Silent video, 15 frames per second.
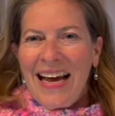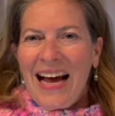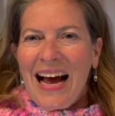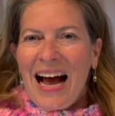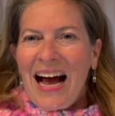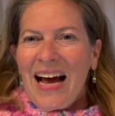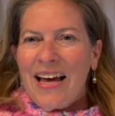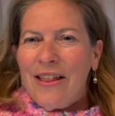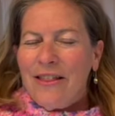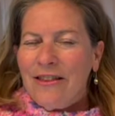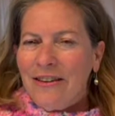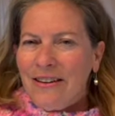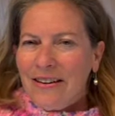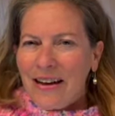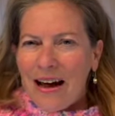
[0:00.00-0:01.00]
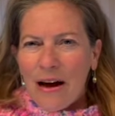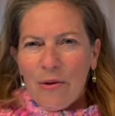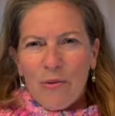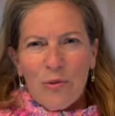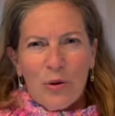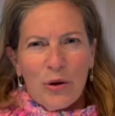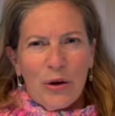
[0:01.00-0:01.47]
I thought I
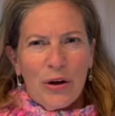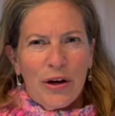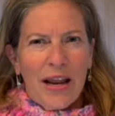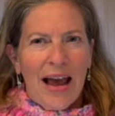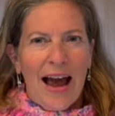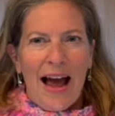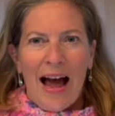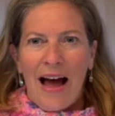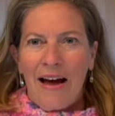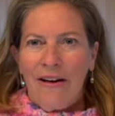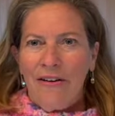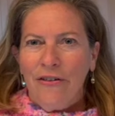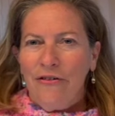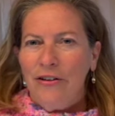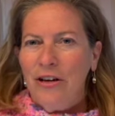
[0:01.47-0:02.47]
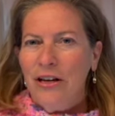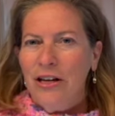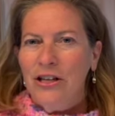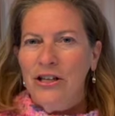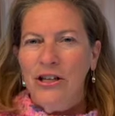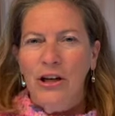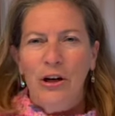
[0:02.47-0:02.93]
would have
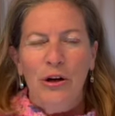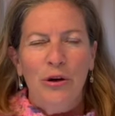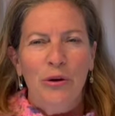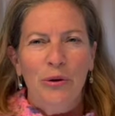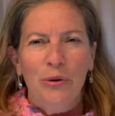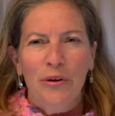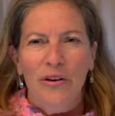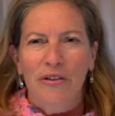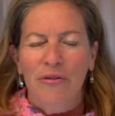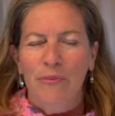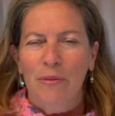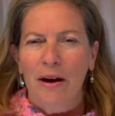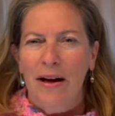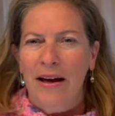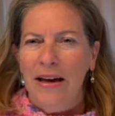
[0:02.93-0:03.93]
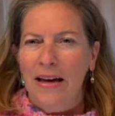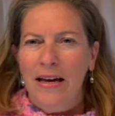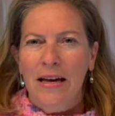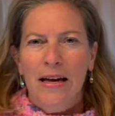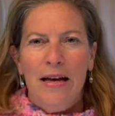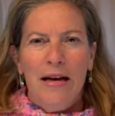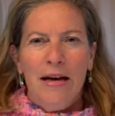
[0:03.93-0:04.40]
2 of my
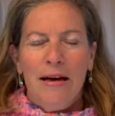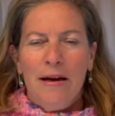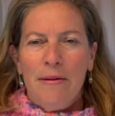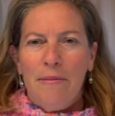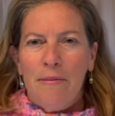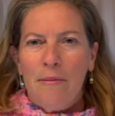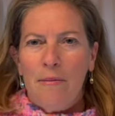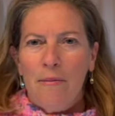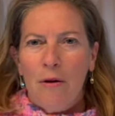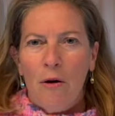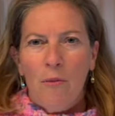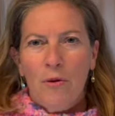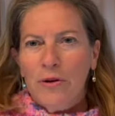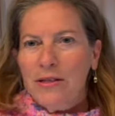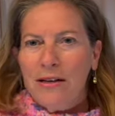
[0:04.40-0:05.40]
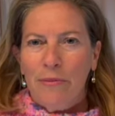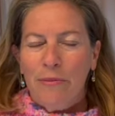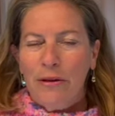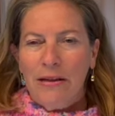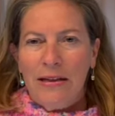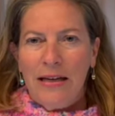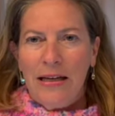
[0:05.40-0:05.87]
almost
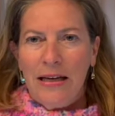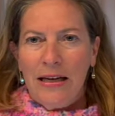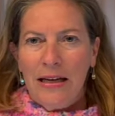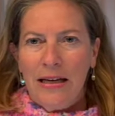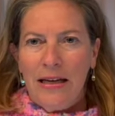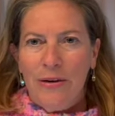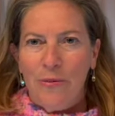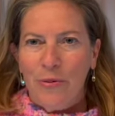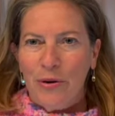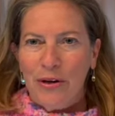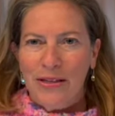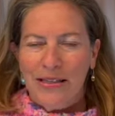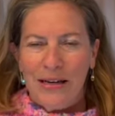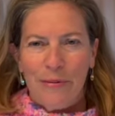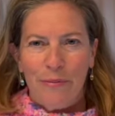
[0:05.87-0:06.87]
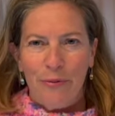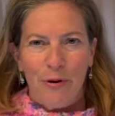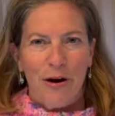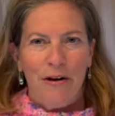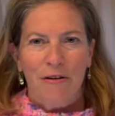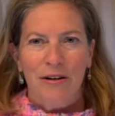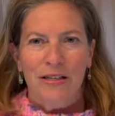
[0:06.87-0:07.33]
completed works in
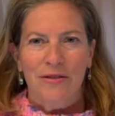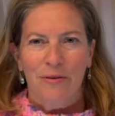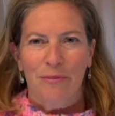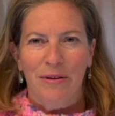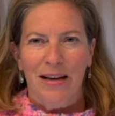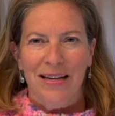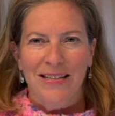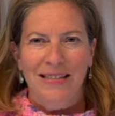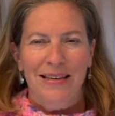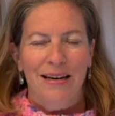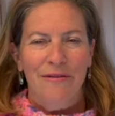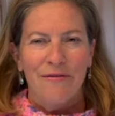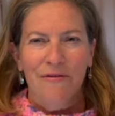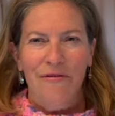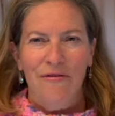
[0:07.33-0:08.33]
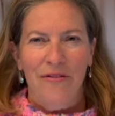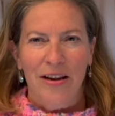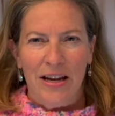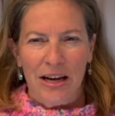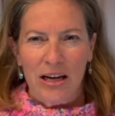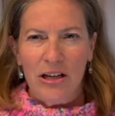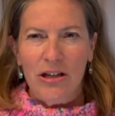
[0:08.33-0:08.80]
progress from last time
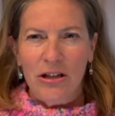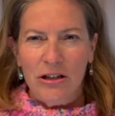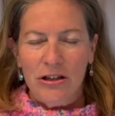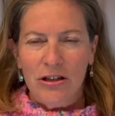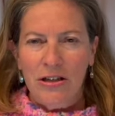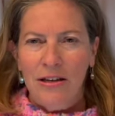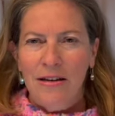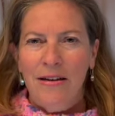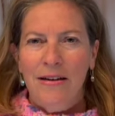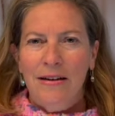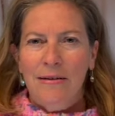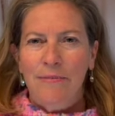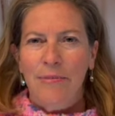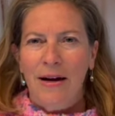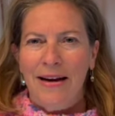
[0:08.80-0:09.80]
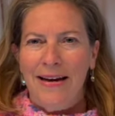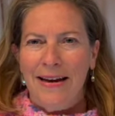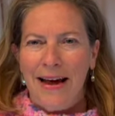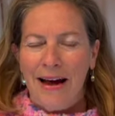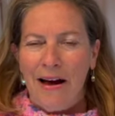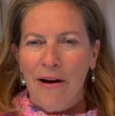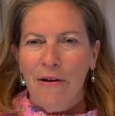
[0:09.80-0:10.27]
finished by
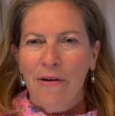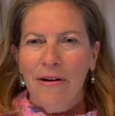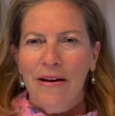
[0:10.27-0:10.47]
now,